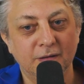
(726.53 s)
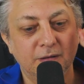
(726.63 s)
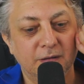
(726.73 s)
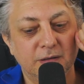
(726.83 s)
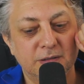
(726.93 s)

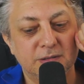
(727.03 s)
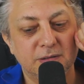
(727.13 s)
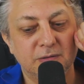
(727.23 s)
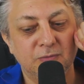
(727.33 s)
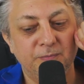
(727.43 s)

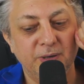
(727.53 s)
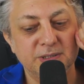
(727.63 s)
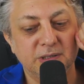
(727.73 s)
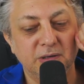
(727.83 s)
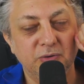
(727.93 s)
So
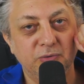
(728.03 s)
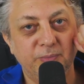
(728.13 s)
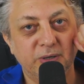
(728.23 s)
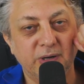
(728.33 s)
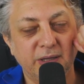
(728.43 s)
basically you'd be
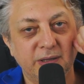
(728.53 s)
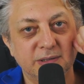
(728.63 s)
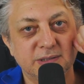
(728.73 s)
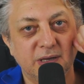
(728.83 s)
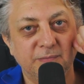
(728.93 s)
writing
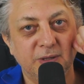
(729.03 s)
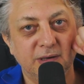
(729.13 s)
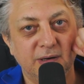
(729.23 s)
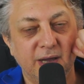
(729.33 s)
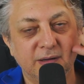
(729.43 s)
something
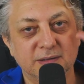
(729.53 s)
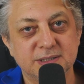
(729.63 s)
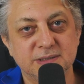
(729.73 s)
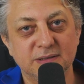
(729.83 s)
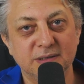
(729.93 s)
like
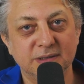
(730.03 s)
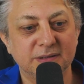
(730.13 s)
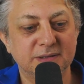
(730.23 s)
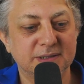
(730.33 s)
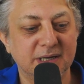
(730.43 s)
assert
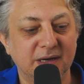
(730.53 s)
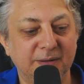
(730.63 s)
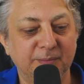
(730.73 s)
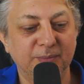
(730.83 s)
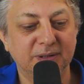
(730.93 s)

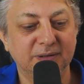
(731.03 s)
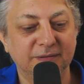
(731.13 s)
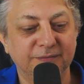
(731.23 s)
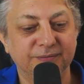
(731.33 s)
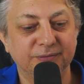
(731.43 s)
sum
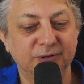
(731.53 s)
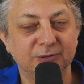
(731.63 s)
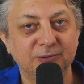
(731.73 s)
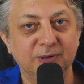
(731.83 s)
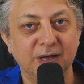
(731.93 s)
of
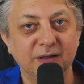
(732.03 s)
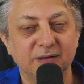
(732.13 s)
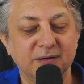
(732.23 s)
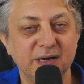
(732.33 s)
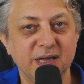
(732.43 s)
2 and
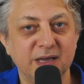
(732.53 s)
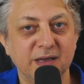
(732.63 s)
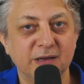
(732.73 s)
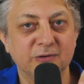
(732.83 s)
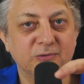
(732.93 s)
3
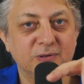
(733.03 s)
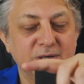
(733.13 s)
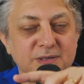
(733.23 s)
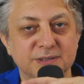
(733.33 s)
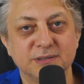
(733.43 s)

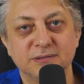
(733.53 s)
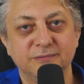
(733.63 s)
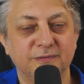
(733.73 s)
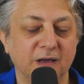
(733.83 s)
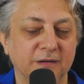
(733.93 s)
equals
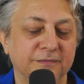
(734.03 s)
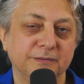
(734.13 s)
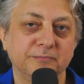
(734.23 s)
5.